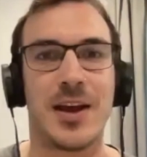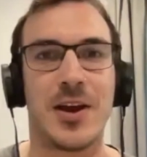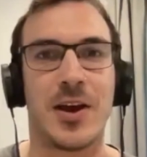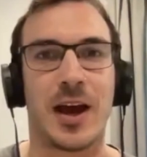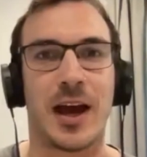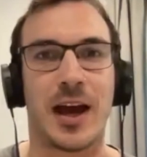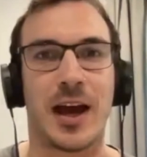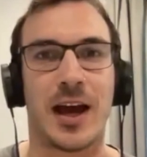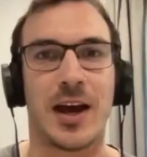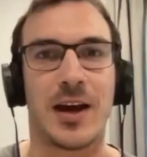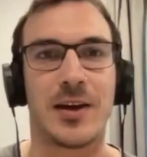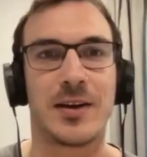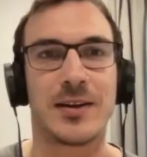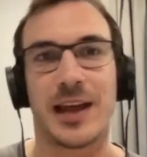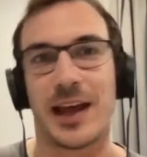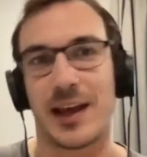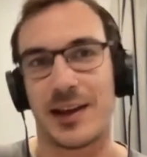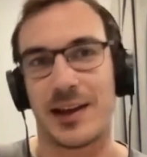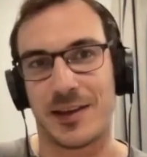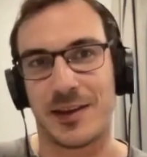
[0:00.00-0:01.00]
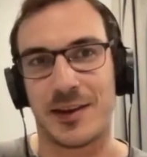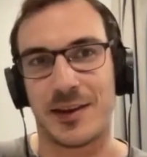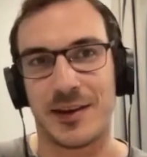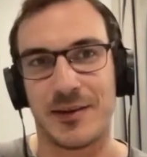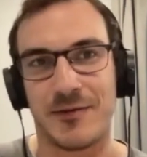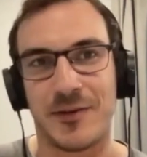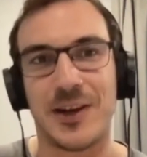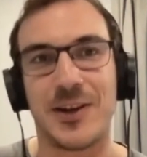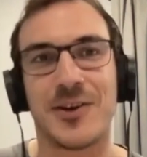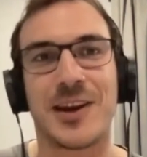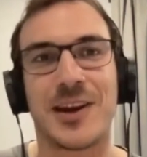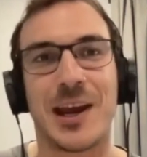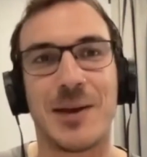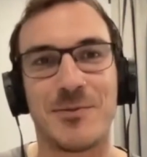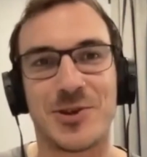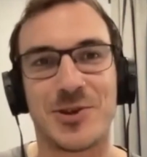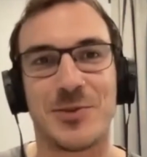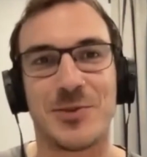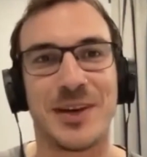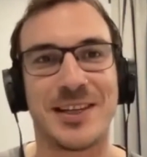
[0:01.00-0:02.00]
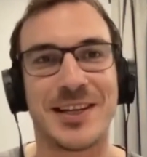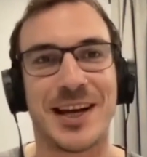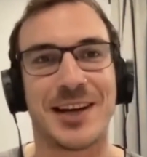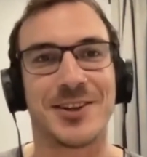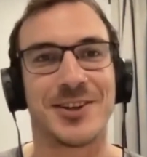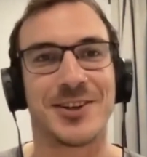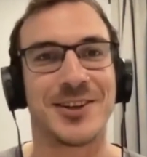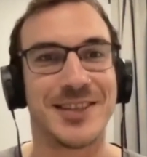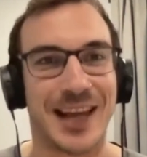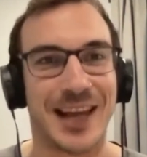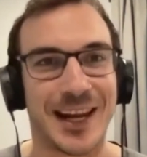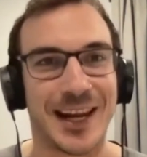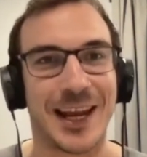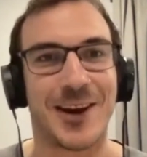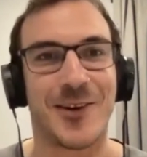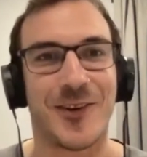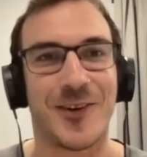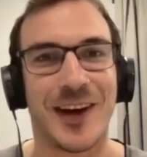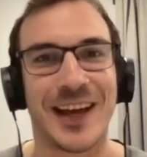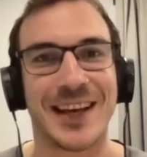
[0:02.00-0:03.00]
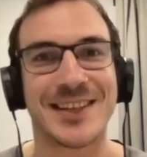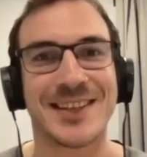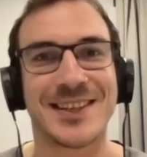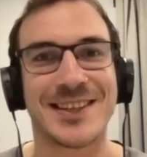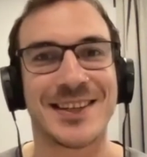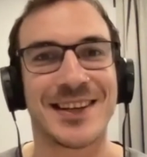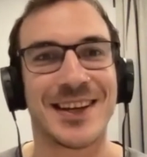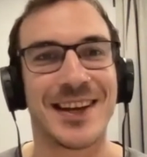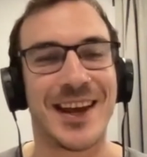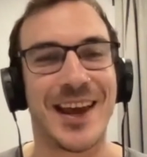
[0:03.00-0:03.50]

that the video game should be titled Dene Quest.